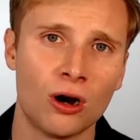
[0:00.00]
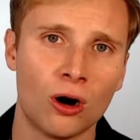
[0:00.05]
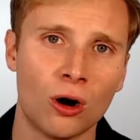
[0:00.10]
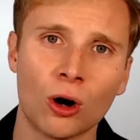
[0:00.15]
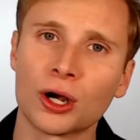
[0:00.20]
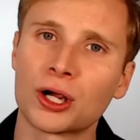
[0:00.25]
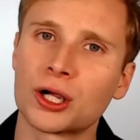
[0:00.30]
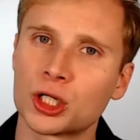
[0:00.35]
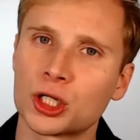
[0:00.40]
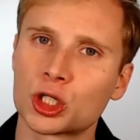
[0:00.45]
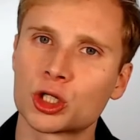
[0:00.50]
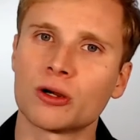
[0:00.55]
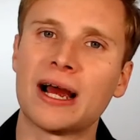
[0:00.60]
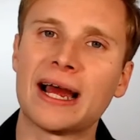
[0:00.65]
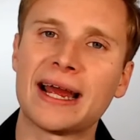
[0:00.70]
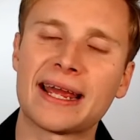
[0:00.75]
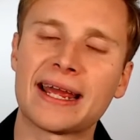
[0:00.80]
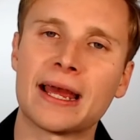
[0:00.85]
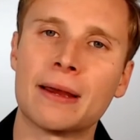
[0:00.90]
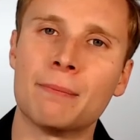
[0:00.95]
or I could
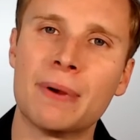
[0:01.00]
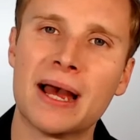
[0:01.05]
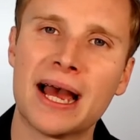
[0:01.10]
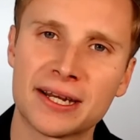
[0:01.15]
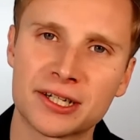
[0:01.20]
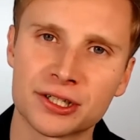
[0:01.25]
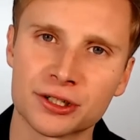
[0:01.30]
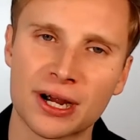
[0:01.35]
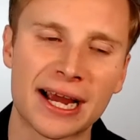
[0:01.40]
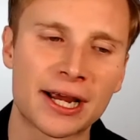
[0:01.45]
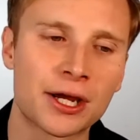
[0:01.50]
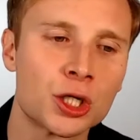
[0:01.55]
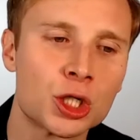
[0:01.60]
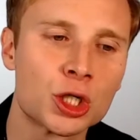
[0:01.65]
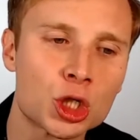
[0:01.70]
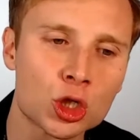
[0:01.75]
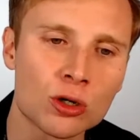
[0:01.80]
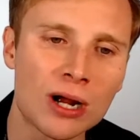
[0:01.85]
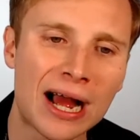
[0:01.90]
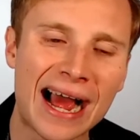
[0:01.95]
try and get better. I could
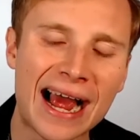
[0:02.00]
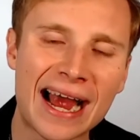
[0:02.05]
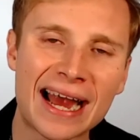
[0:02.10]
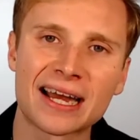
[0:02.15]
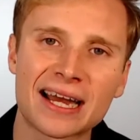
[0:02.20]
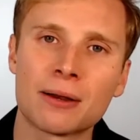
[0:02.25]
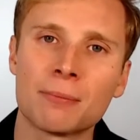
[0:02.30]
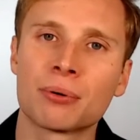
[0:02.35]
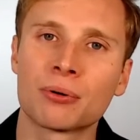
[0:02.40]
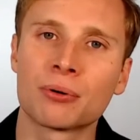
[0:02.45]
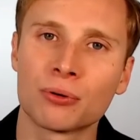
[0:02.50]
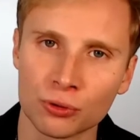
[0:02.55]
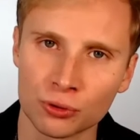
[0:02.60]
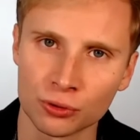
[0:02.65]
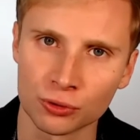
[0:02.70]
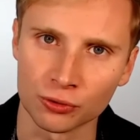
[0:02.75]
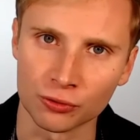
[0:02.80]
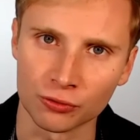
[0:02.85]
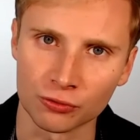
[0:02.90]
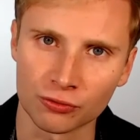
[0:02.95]
try and
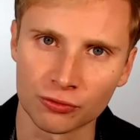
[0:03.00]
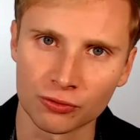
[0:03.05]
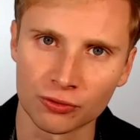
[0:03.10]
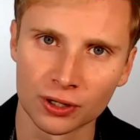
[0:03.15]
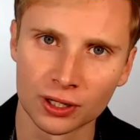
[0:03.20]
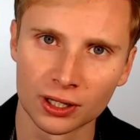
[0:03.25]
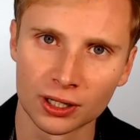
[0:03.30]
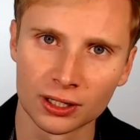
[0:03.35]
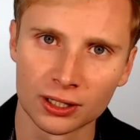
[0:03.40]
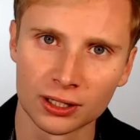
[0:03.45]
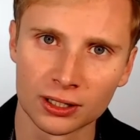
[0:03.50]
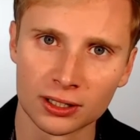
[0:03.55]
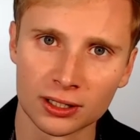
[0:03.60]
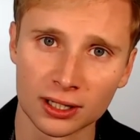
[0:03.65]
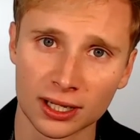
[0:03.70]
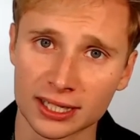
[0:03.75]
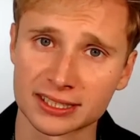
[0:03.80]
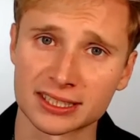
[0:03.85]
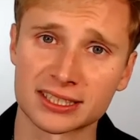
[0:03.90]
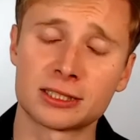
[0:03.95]
improve
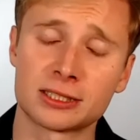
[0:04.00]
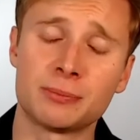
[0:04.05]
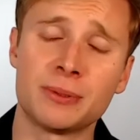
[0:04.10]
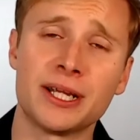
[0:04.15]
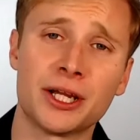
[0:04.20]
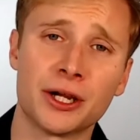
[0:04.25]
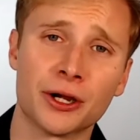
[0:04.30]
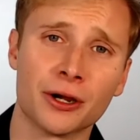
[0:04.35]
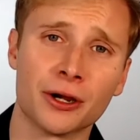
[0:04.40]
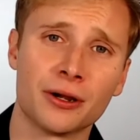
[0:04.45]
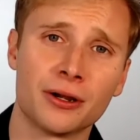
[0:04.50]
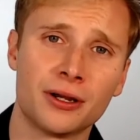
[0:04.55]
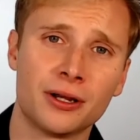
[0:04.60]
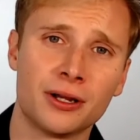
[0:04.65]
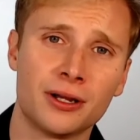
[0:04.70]
as a speaker.